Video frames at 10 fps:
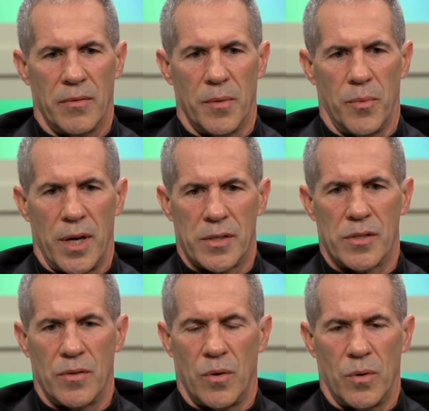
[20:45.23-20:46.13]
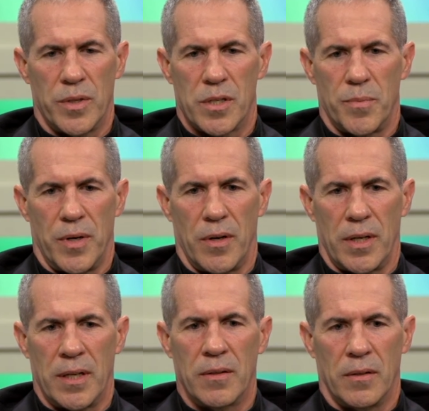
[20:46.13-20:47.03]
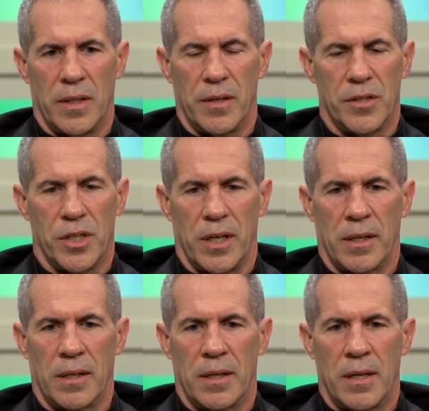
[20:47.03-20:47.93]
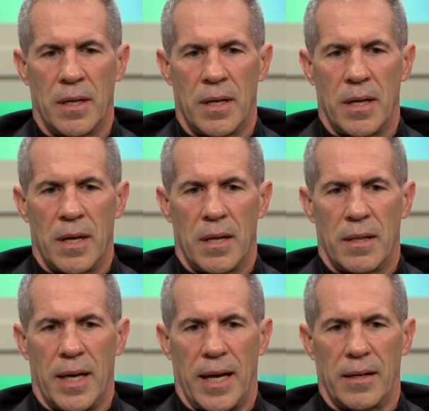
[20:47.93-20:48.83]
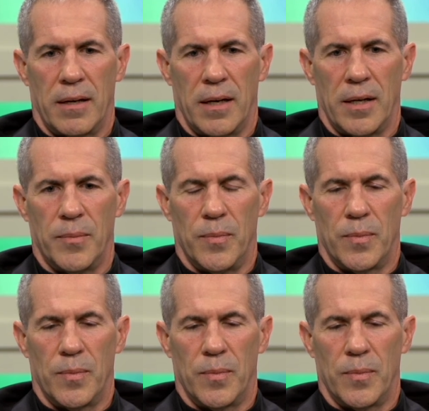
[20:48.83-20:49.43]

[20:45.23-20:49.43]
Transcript: of the presence of the Holy Spirit in the liturgy that a